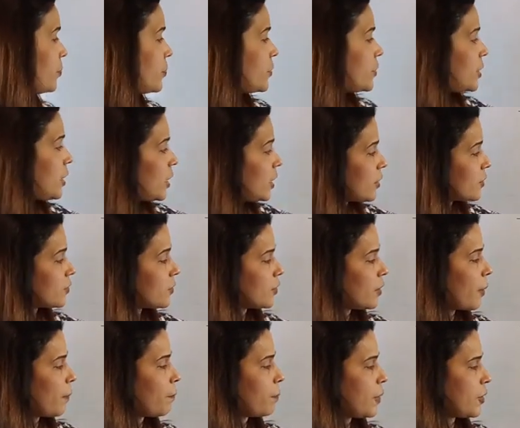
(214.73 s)
these
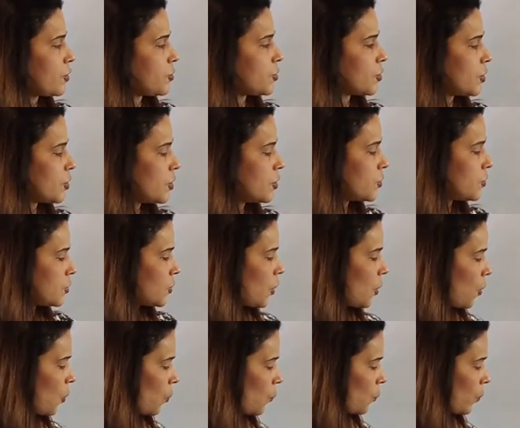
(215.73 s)
pictures
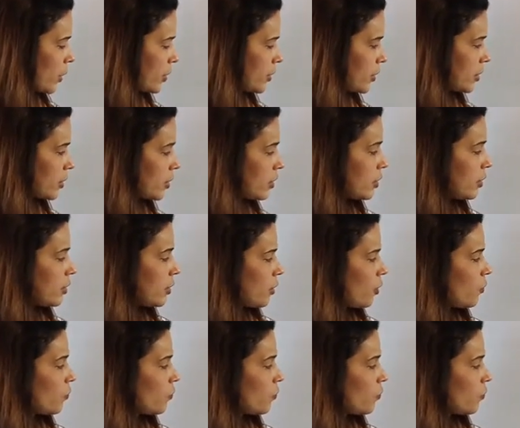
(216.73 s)
with the,